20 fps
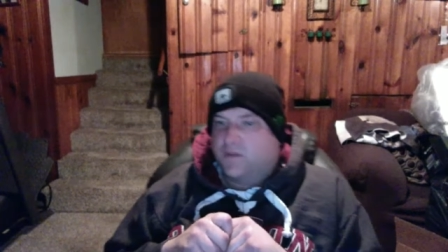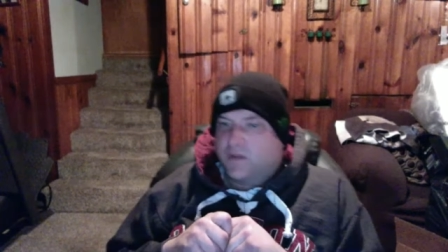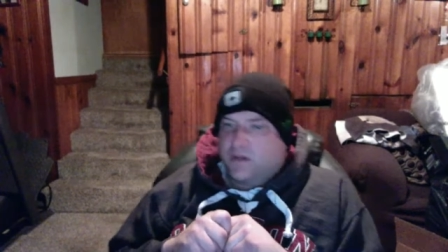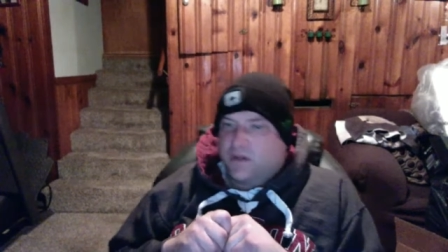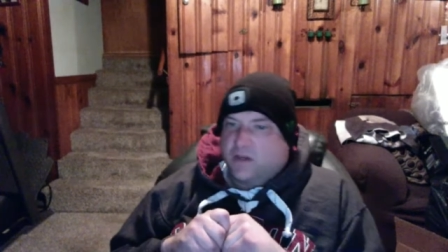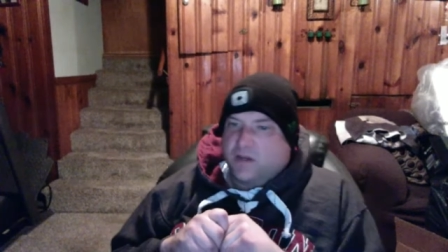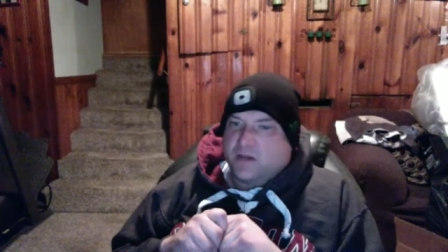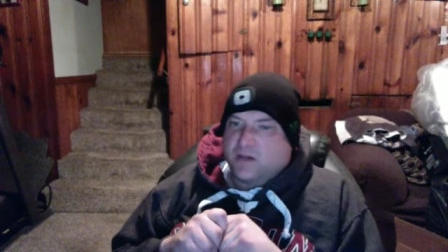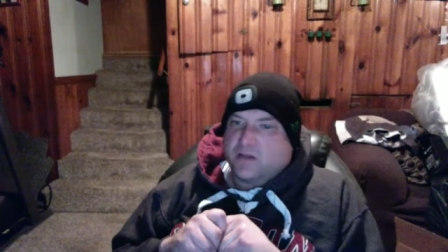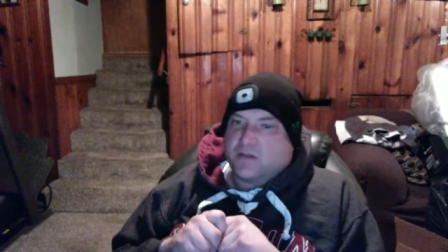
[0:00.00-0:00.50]

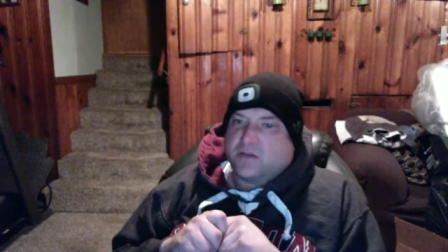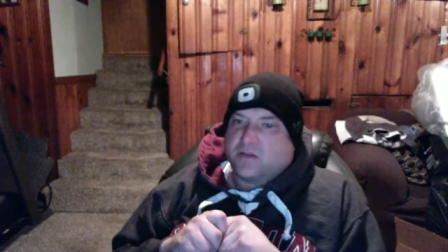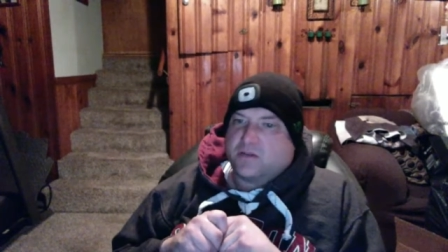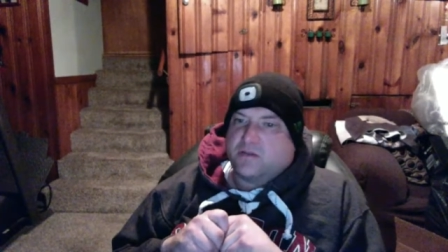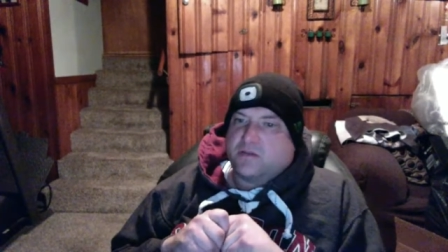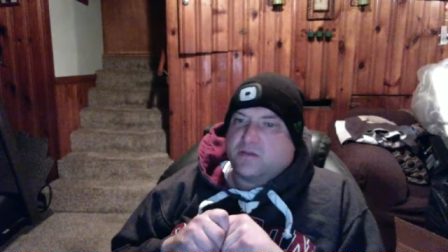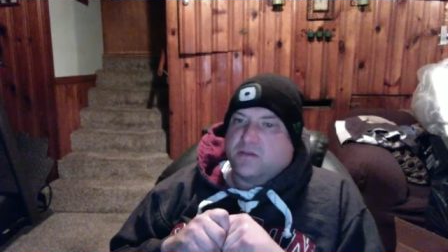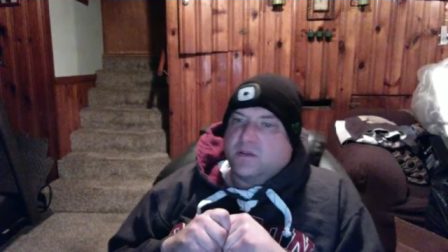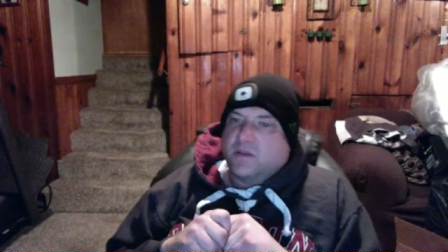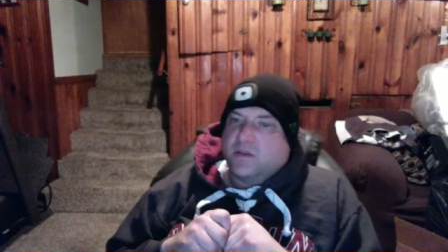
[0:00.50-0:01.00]
I just
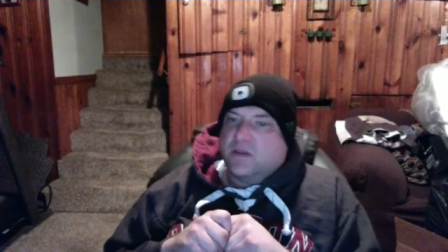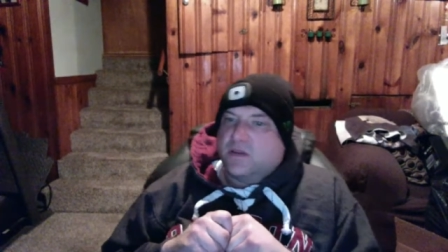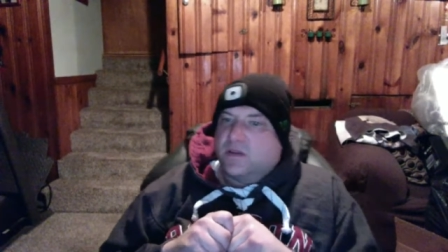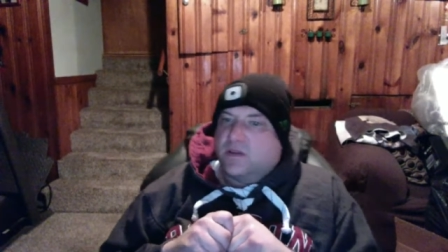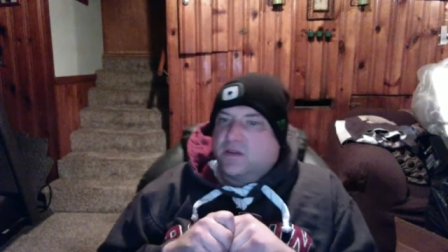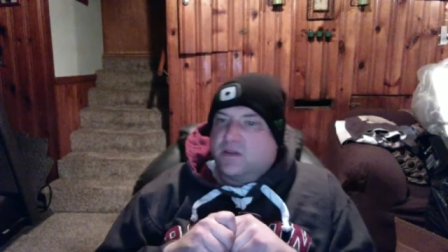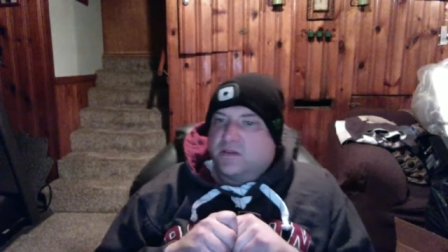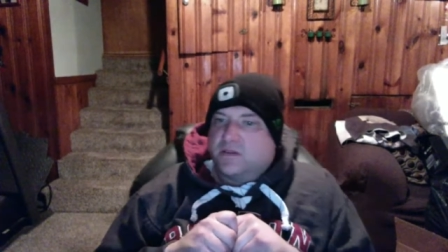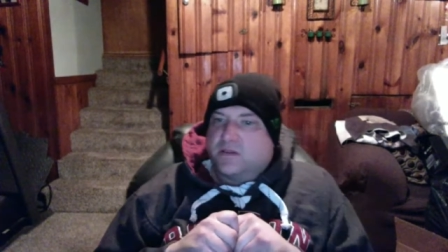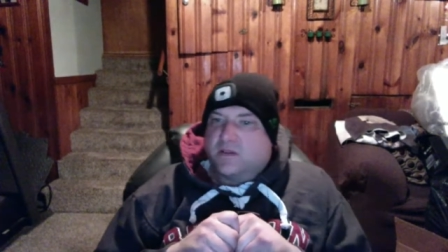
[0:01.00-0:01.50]

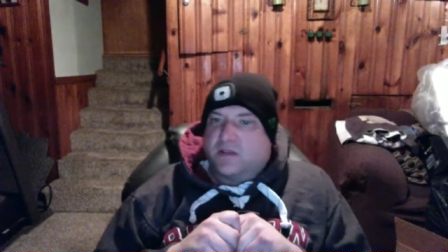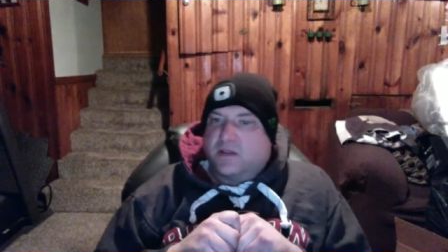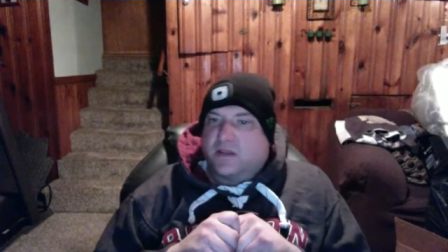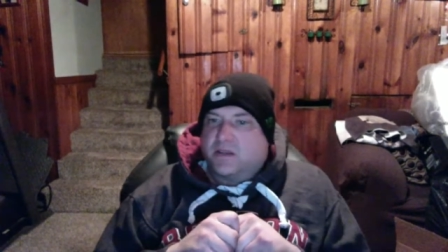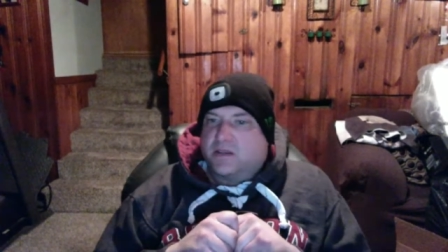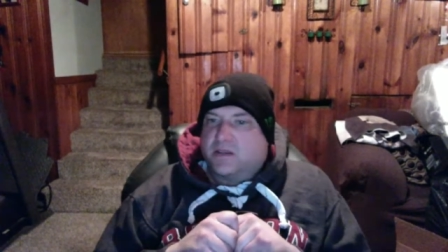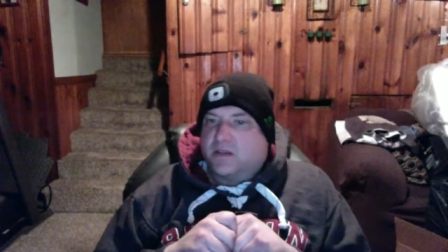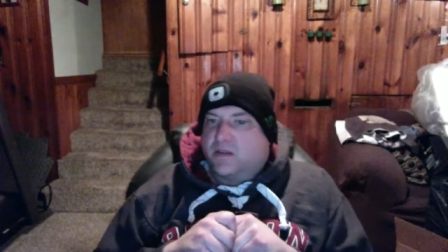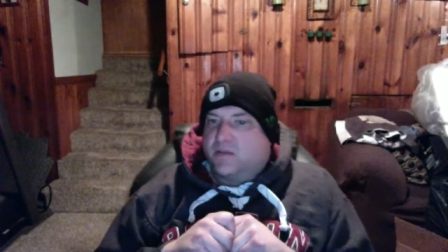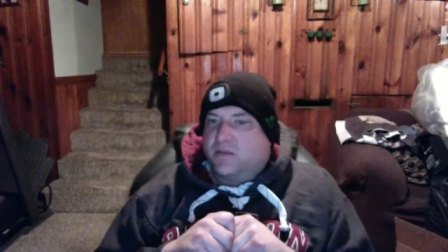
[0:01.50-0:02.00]
like I
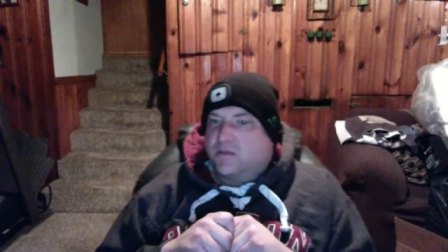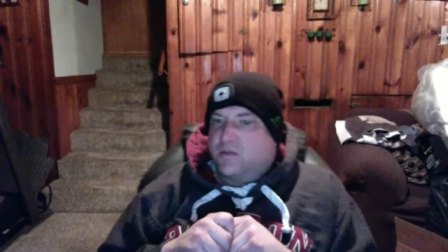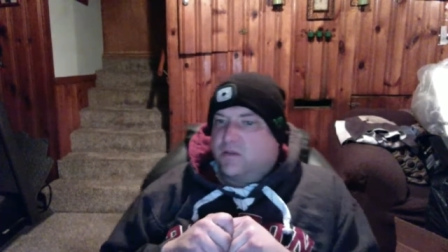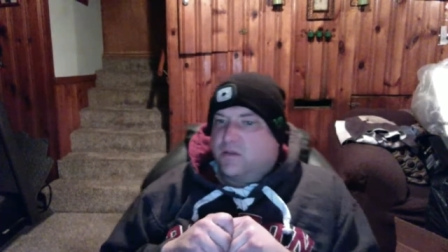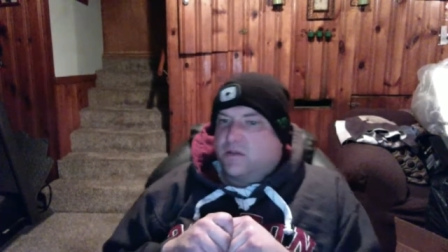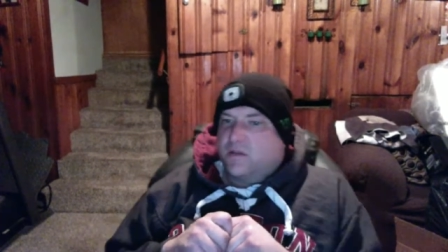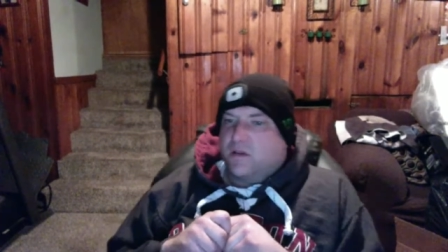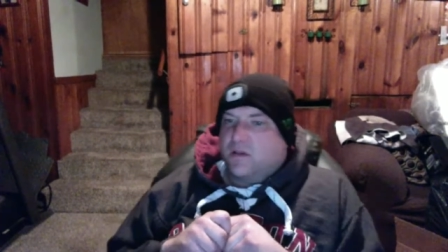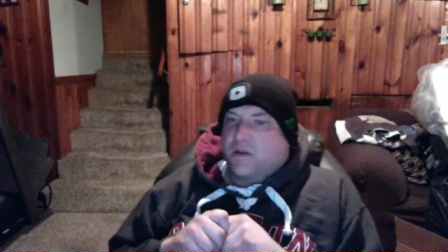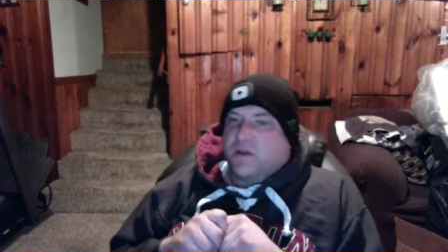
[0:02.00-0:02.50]
said,
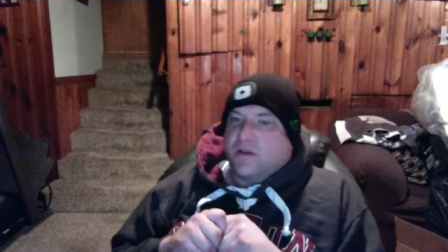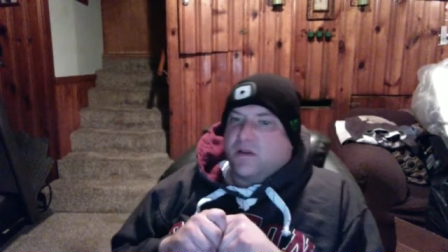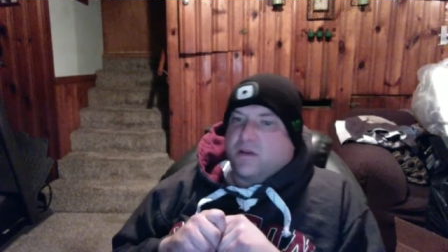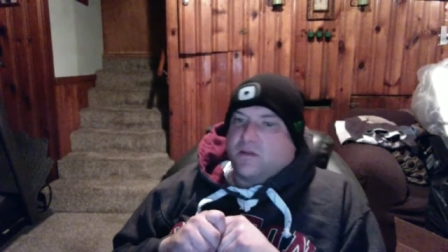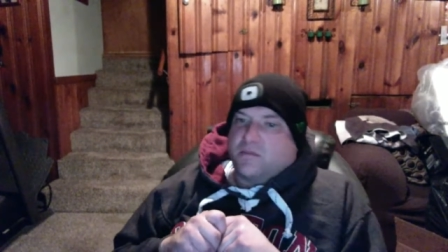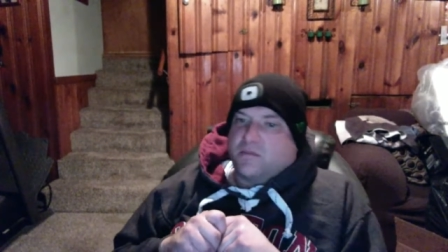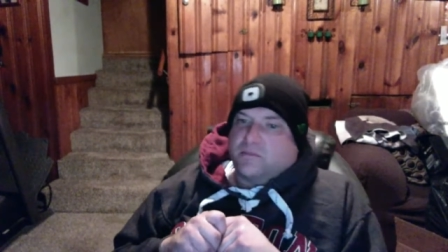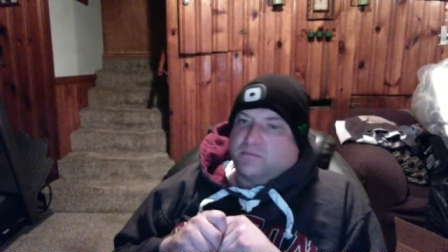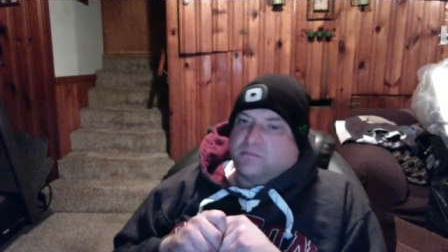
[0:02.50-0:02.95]
a